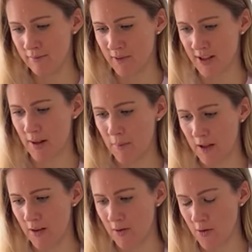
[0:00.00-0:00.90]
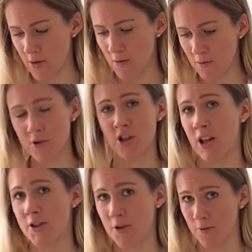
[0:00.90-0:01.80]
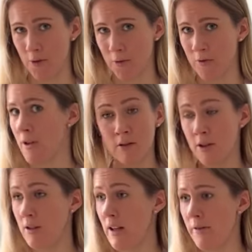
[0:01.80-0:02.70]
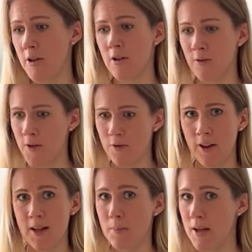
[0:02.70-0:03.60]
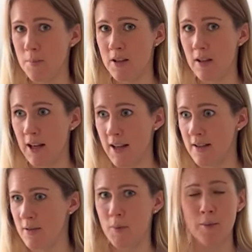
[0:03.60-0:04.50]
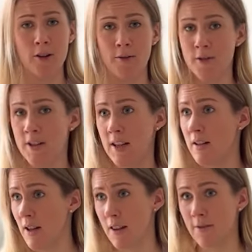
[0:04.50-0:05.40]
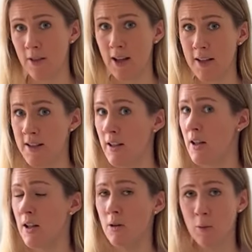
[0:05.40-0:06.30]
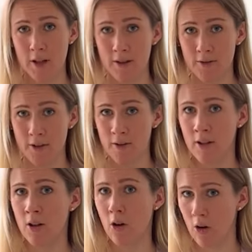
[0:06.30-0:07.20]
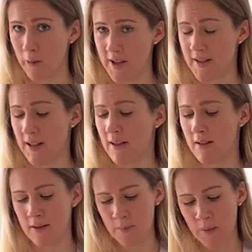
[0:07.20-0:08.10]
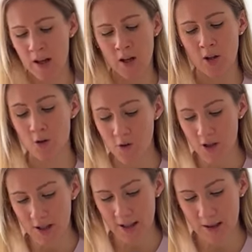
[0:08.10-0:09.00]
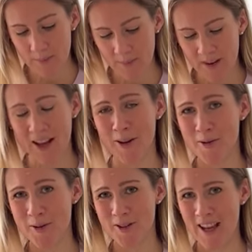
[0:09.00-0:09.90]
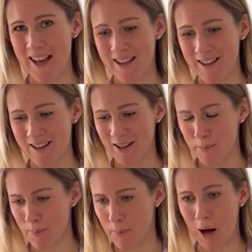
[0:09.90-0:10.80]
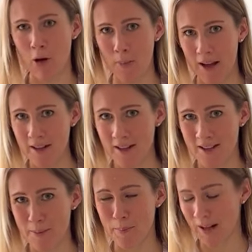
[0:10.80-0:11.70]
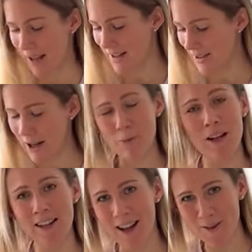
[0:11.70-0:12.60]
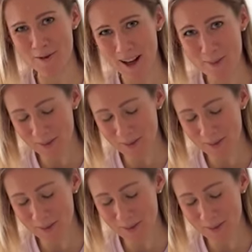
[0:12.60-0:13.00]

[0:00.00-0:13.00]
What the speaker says: something to charge your phone. You never know if your flight might be delayed. Maybe you have to take another flight, whatever, always take it. Usually I also take a power bank, but I really can't find